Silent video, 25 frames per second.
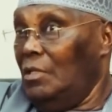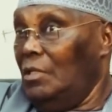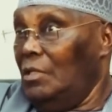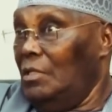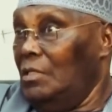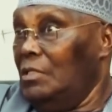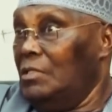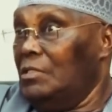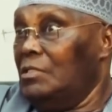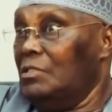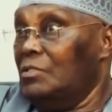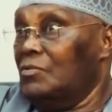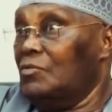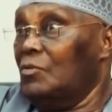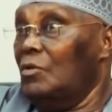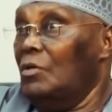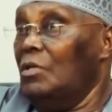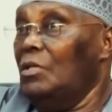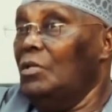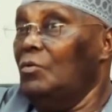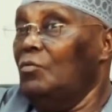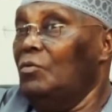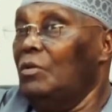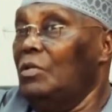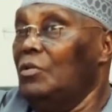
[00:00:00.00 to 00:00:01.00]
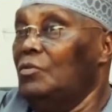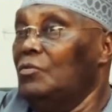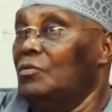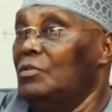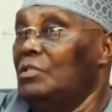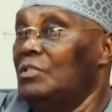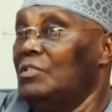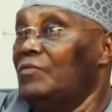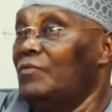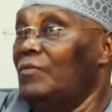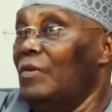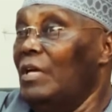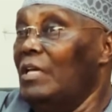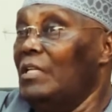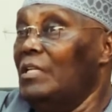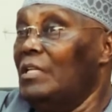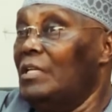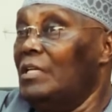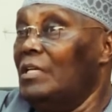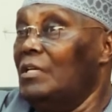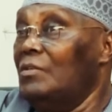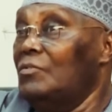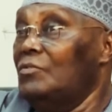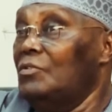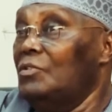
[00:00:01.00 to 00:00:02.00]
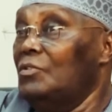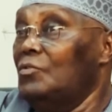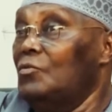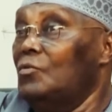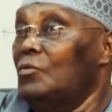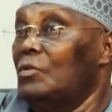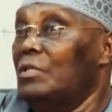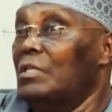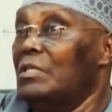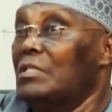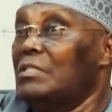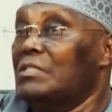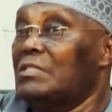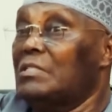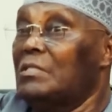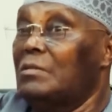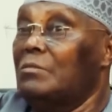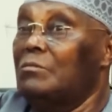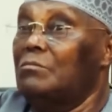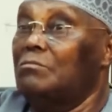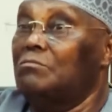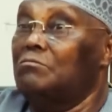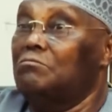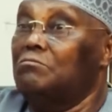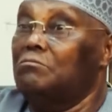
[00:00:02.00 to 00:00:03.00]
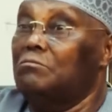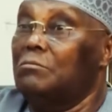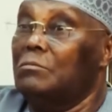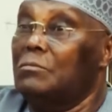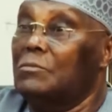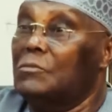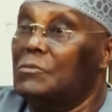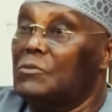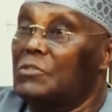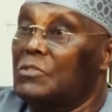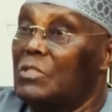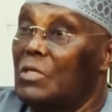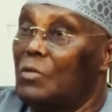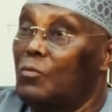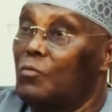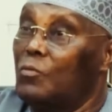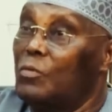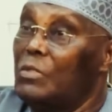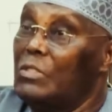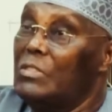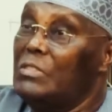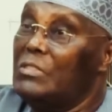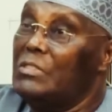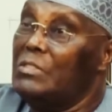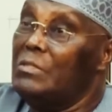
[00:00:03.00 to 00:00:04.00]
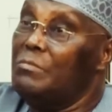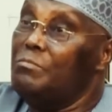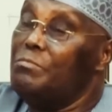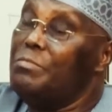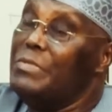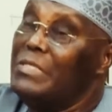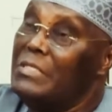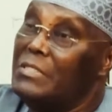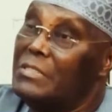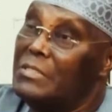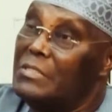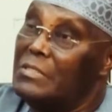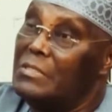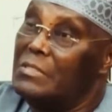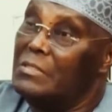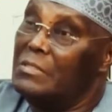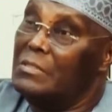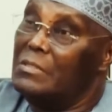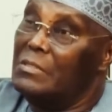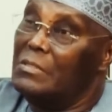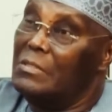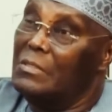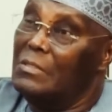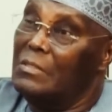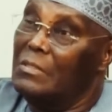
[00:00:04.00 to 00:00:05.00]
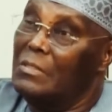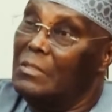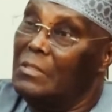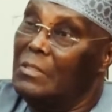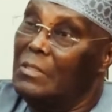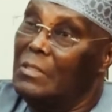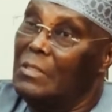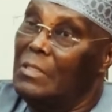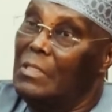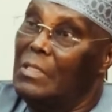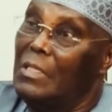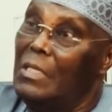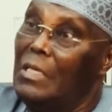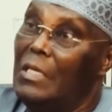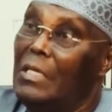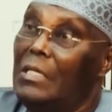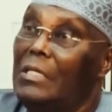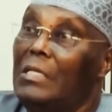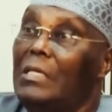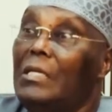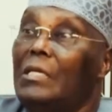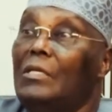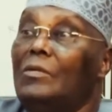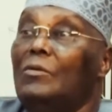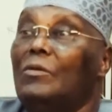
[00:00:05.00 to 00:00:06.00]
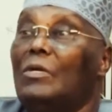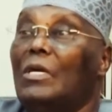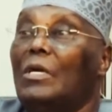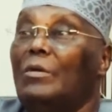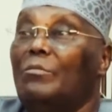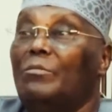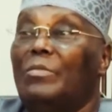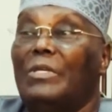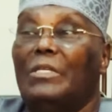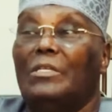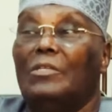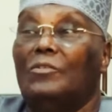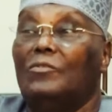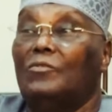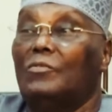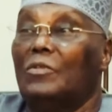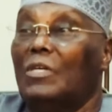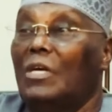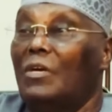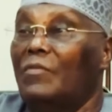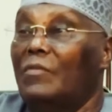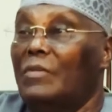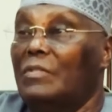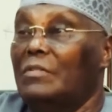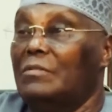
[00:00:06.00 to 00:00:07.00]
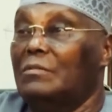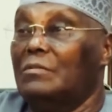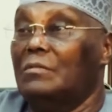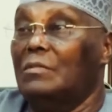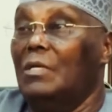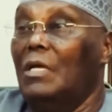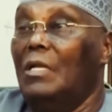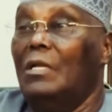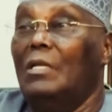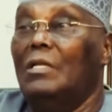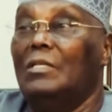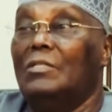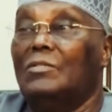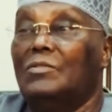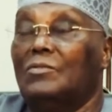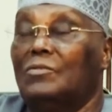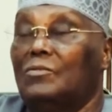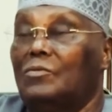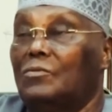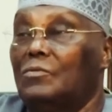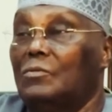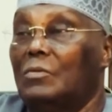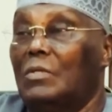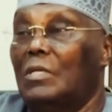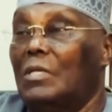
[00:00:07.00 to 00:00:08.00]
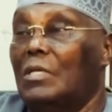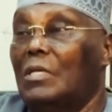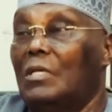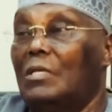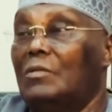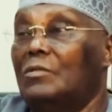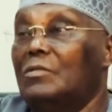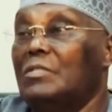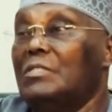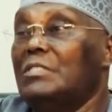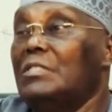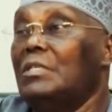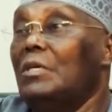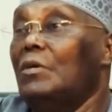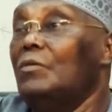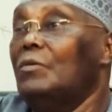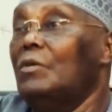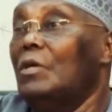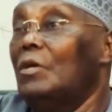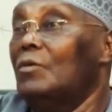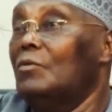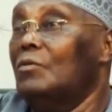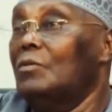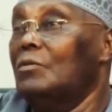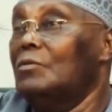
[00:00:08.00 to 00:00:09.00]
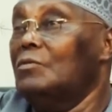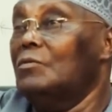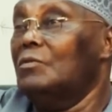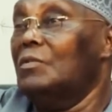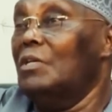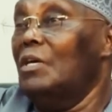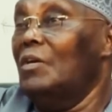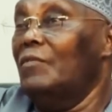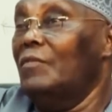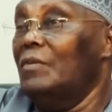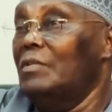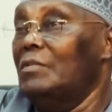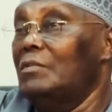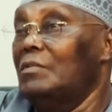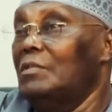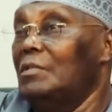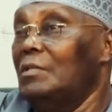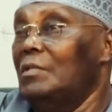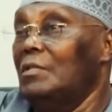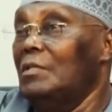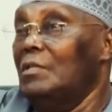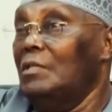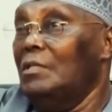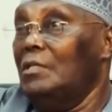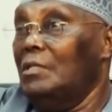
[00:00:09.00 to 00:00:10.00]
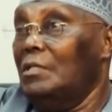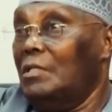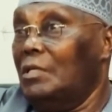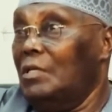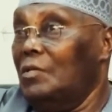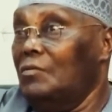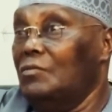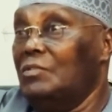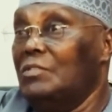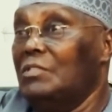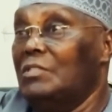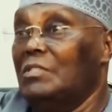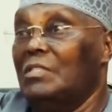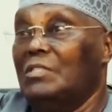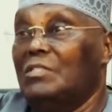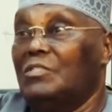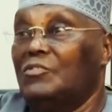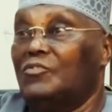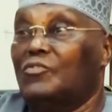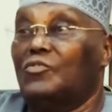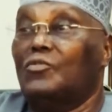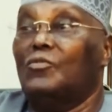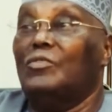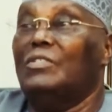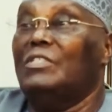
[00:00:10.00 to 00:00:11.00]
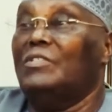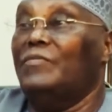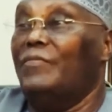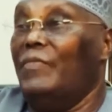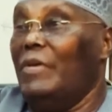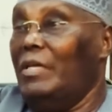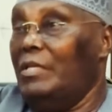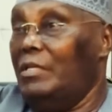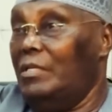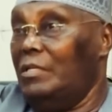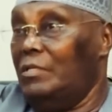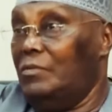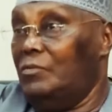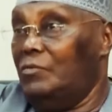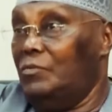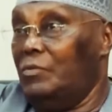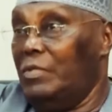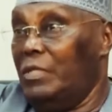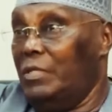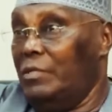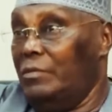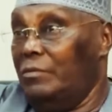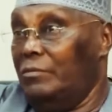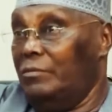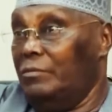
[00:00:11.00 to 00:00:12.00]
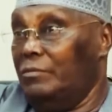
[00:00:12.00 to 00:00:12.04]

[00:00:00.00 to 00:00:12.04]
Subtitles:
It is only when you unify the country you will get some tranquility, peace, and then you can begin to govern. Unless you do that, I don't see how you are going to govern a country that is so divided today.